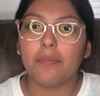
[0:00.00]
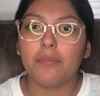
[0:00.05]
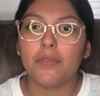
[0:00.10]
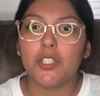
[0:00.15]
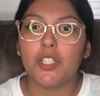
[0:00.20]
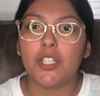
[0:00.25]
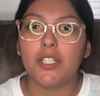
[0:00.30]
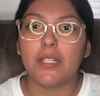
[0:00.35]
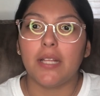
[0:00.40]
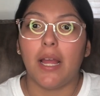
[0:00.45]

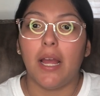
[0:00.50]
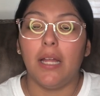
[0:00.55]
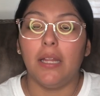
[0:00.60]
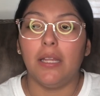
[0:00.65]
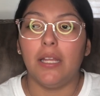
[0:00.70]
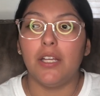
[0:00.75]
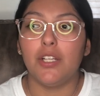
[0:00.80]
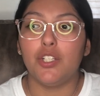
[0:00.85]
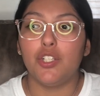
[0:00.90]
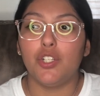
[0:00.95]
She's like,
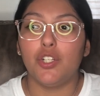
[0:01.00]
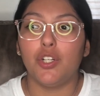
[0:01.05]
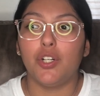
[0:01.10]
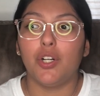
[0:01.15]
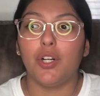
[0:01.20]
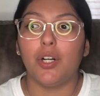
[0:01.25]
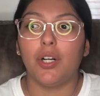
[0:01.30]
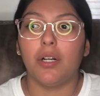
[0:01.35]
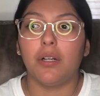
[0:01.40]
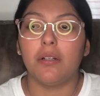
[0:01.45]
unless
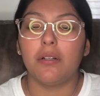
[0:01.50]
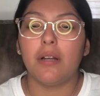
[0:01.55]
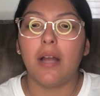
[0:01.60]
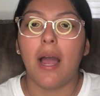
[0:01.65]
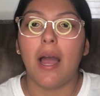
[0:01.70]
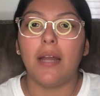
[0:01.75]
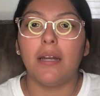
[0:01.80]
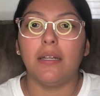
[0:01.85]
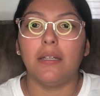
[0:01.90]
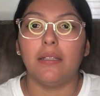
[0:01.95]
you're
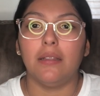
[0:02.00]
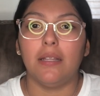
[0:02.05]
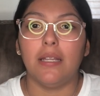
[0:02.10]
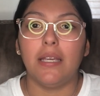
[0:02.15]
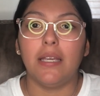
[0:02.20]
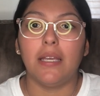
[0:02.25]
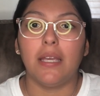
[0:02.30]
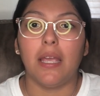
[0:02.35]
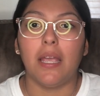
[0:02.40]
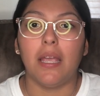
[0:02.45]
kind of
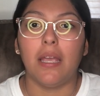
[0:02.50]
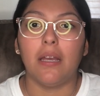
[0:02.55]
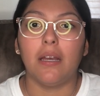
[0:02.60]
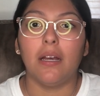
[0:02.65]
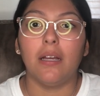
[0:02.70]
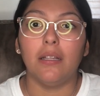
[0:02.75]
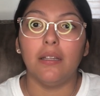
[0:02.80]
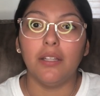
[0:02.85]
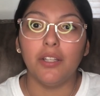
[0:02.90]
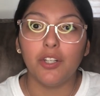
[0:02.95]
leaking
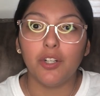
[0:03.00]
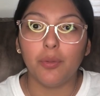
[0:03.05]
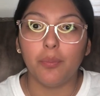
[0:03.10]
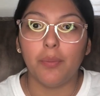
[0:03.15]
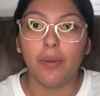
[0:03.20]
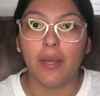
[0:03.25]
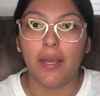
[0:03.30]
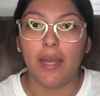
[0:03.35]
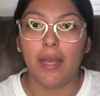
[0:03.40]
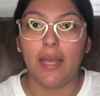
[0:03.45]
a little
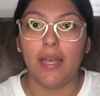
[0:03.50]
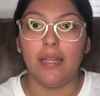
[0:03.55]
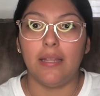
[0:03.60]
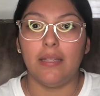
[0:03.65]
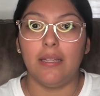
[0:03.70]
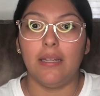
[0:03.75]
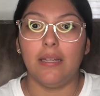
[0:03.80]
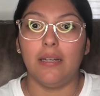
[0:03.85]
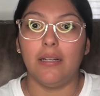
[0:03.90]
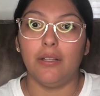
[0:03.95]
bit and
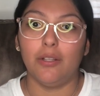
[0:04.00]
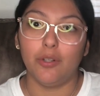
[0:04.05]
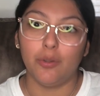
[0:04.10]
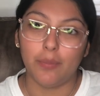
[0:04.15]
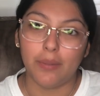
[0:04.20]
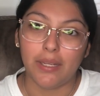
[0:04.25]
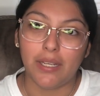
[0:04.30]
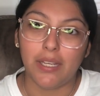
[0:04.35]
then a little bit